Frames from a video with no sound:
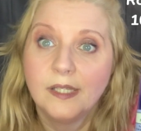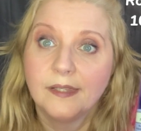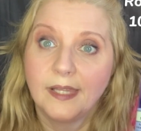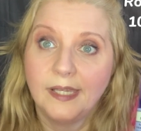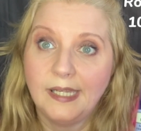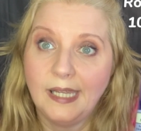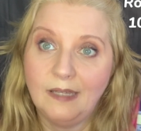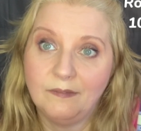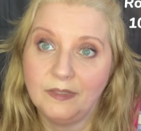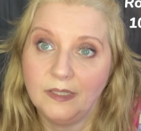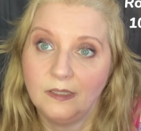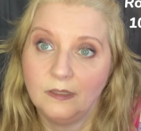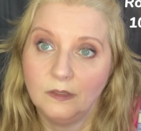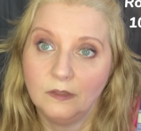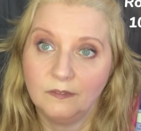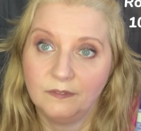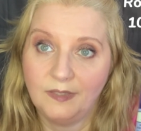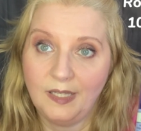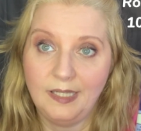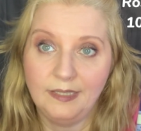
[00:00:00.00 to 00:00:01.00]
They have it it
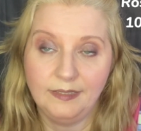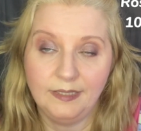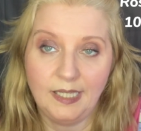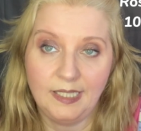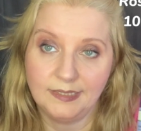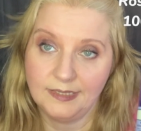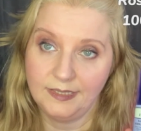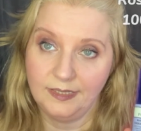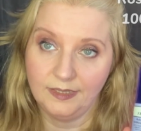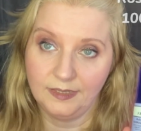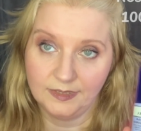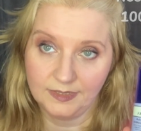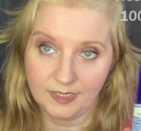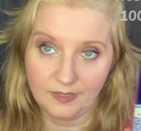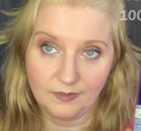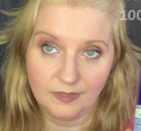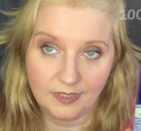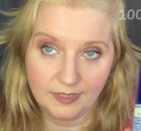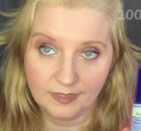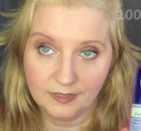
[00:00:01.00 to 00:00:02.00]
Look Fantastic,
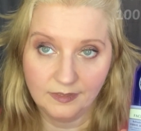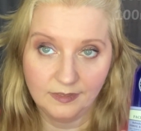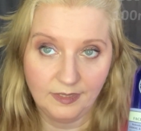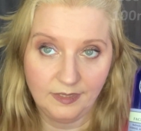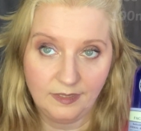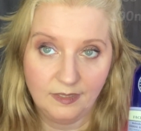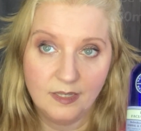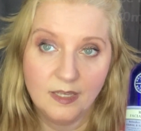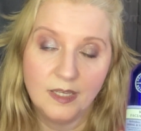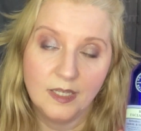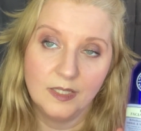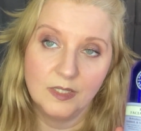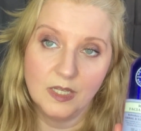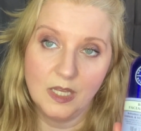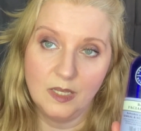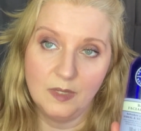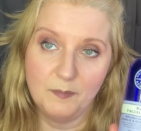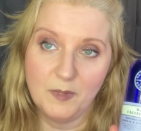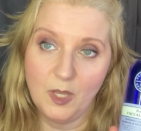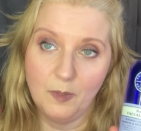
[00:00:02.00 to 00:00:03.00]
so I can get
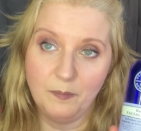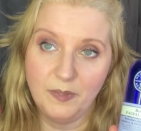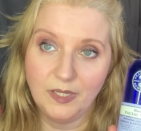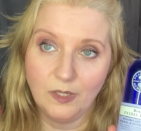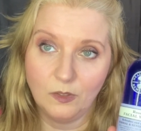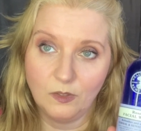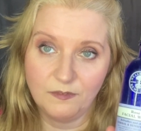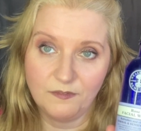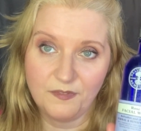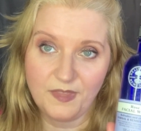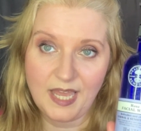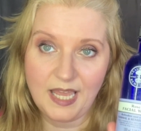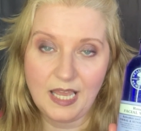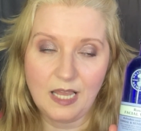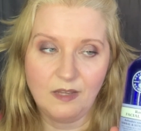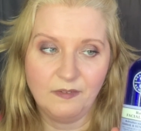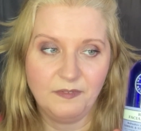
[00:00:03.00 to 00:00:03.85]
a, a bit off that.